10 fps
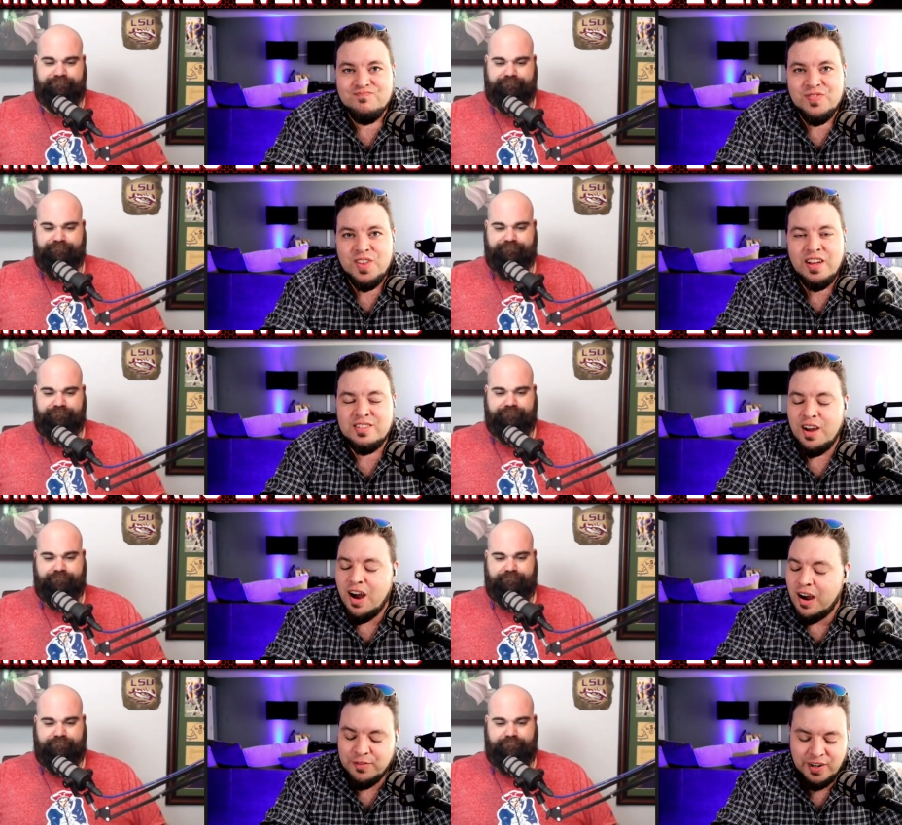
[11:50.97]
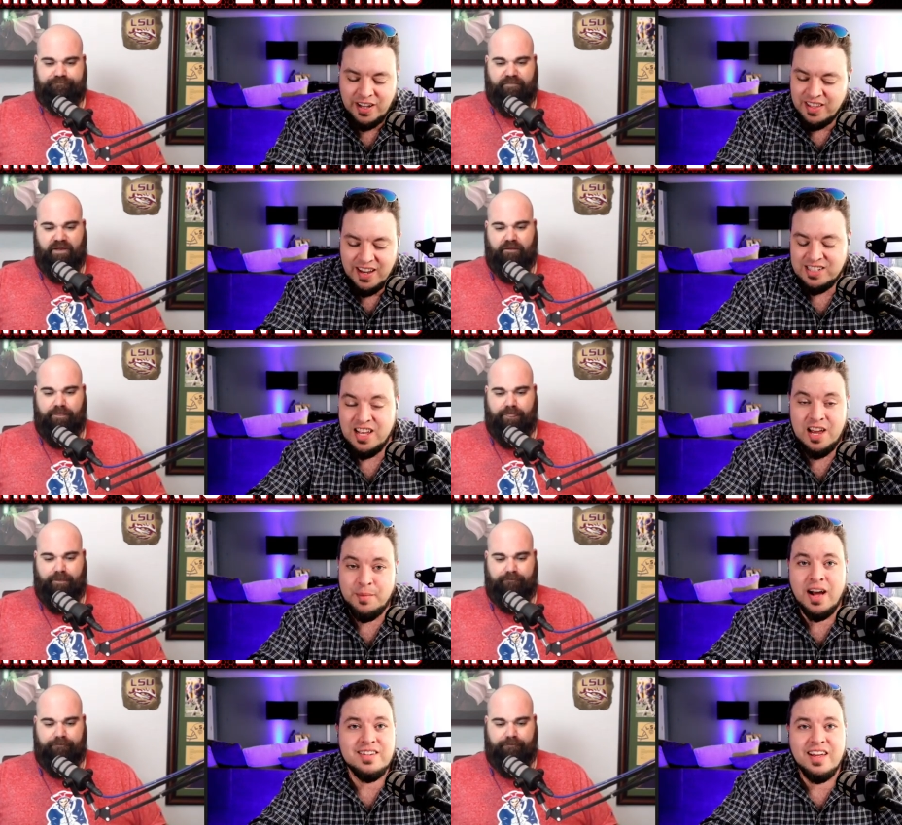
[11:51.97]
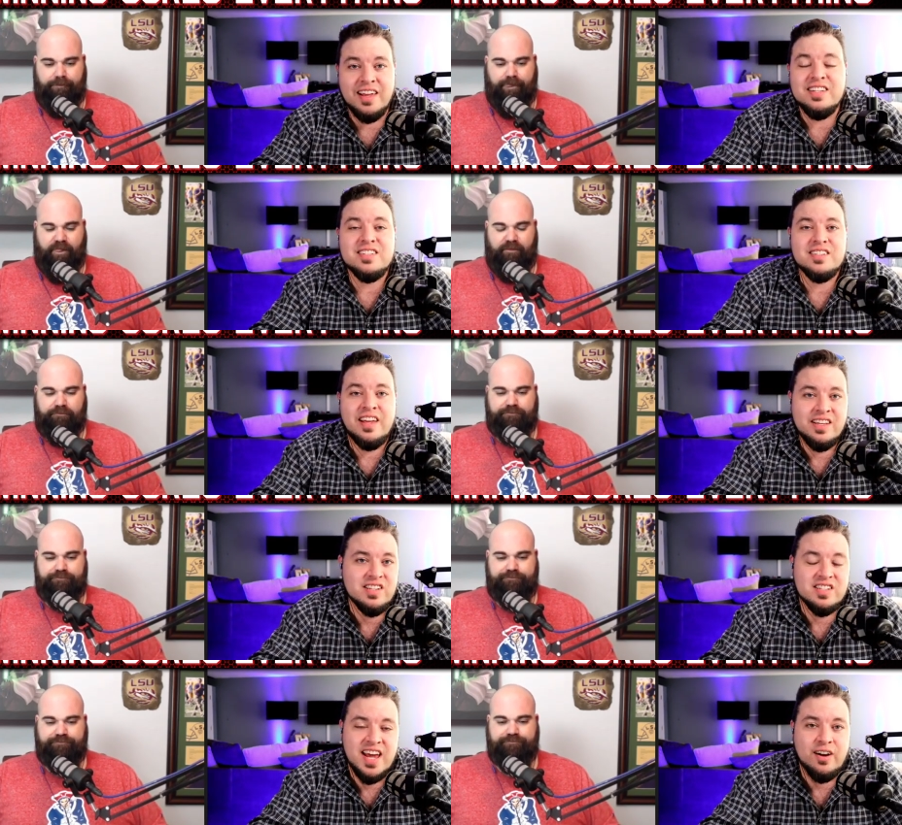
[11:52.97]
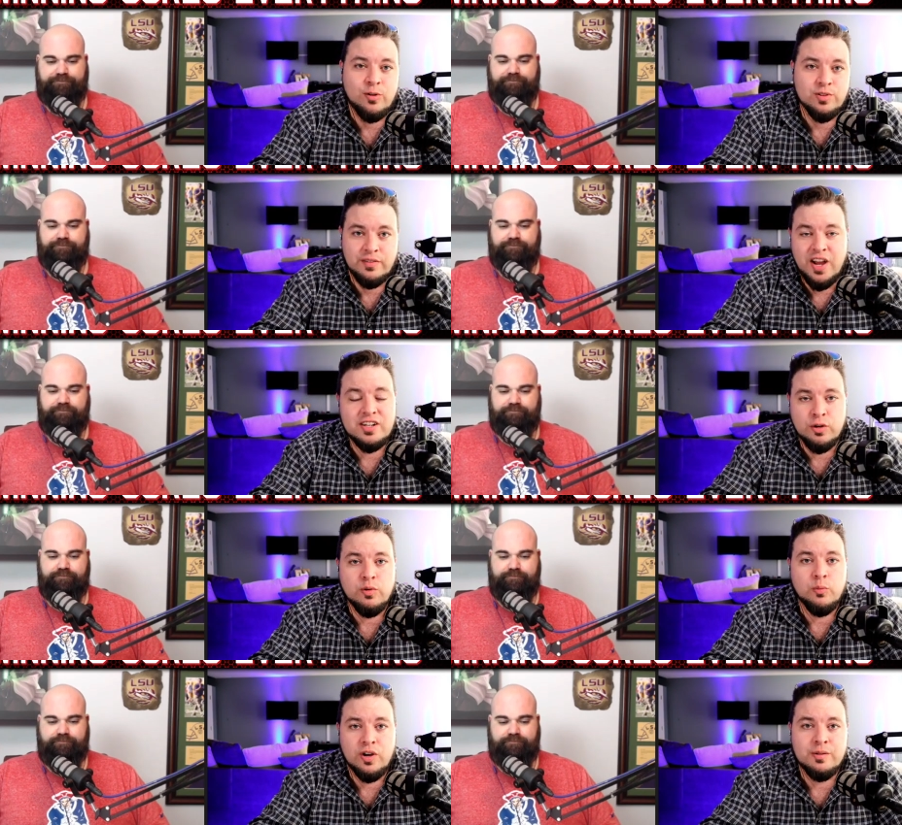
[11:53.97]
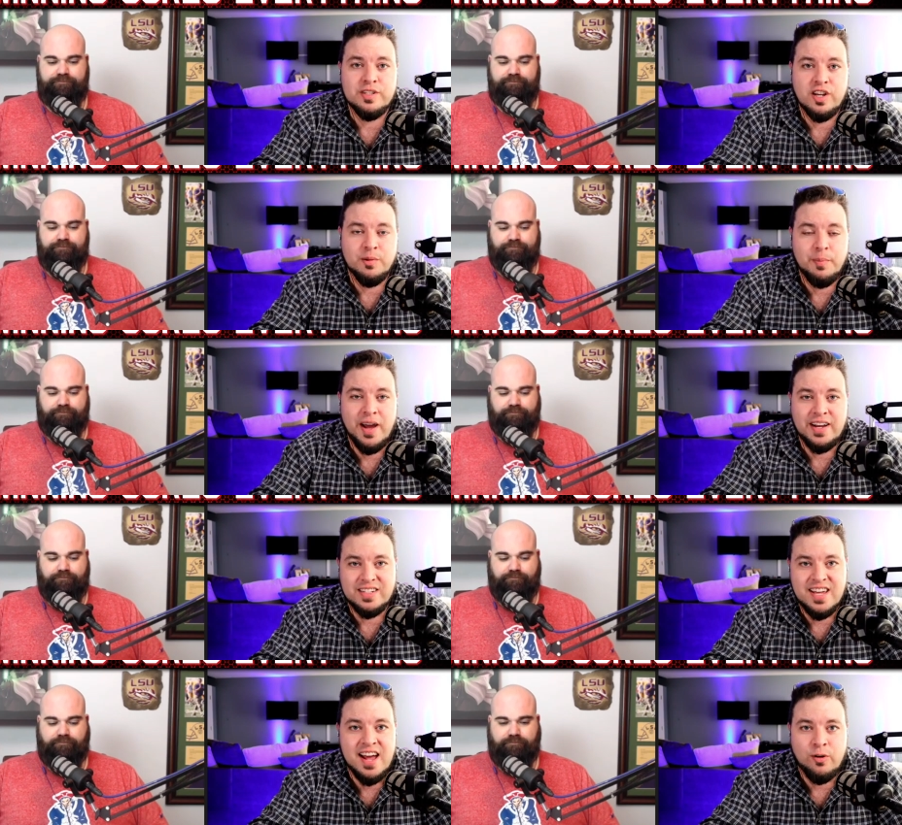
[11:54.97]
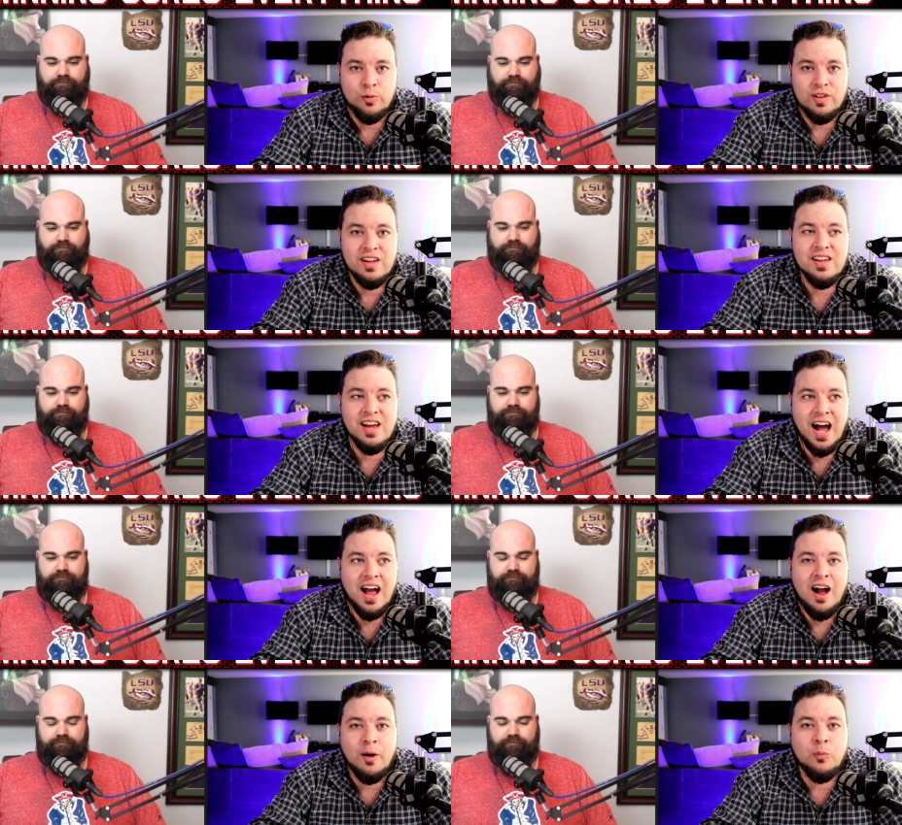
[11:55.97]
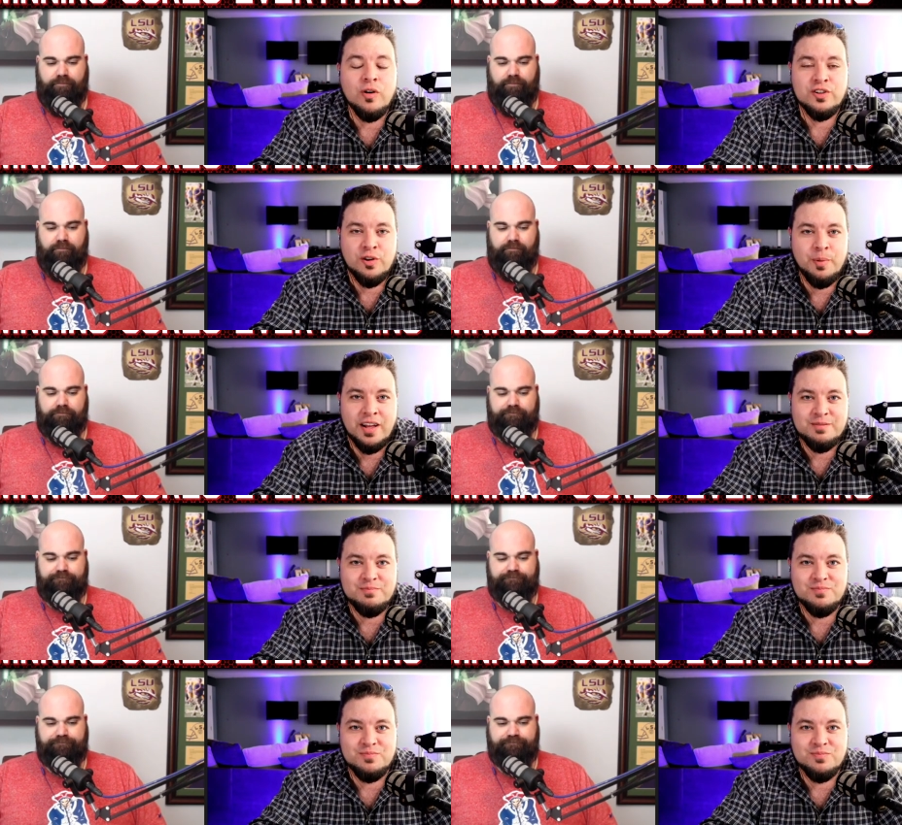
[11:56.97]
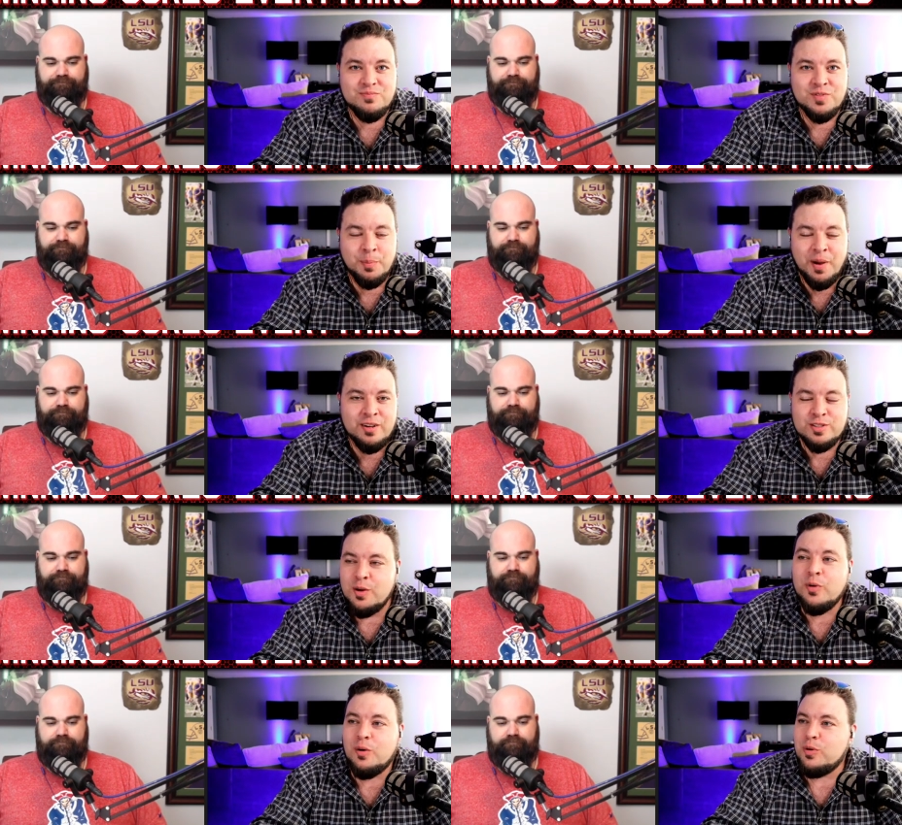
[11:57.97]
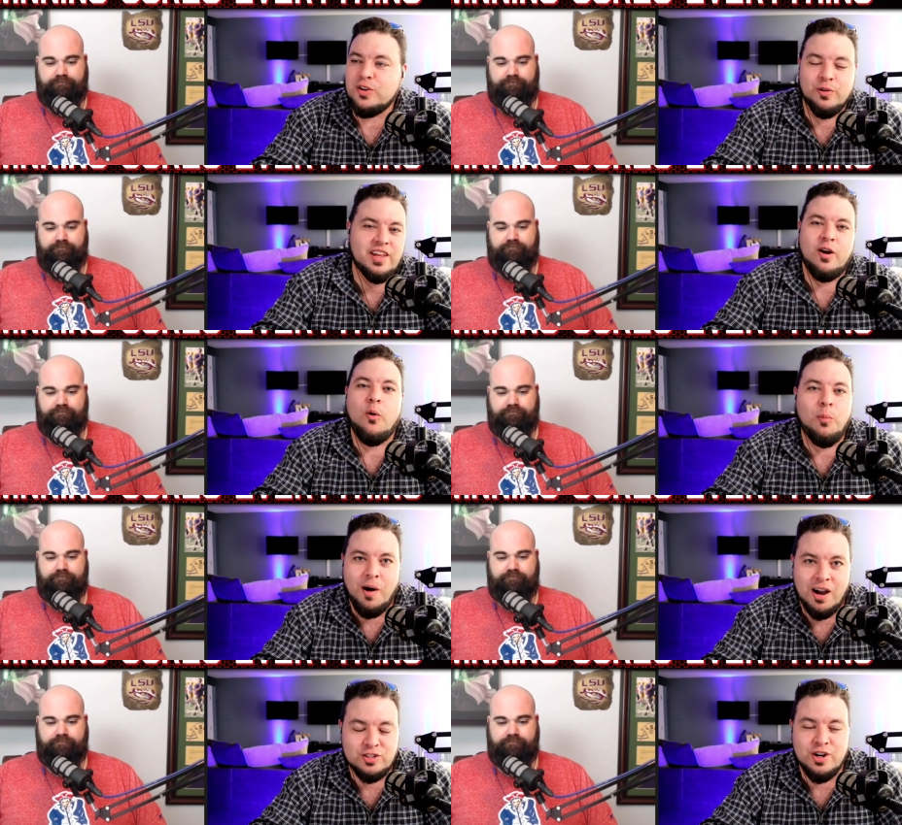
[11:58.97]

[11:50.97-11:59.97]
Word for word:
Speaker 1: it, I forget the guy's name. I, he's he's a tackle. They've got Jonah Williams that's going to be back at tackle. I, I wonder about the Bengals. We're, we're doing like a whole mock draft.